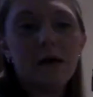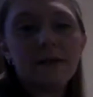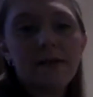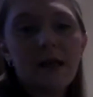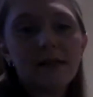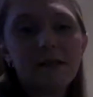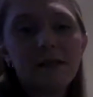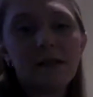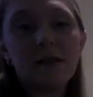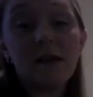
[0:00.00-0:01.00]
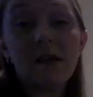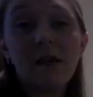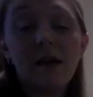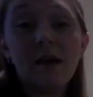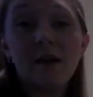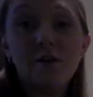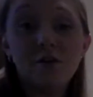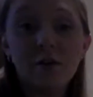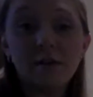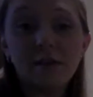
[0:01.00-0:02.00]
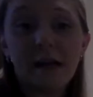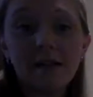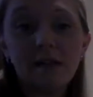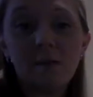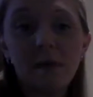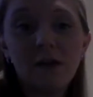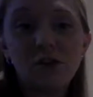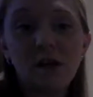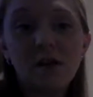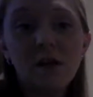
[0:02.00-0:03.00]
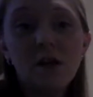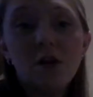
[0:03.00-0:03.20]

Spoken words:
assess the neurostatus of the patient,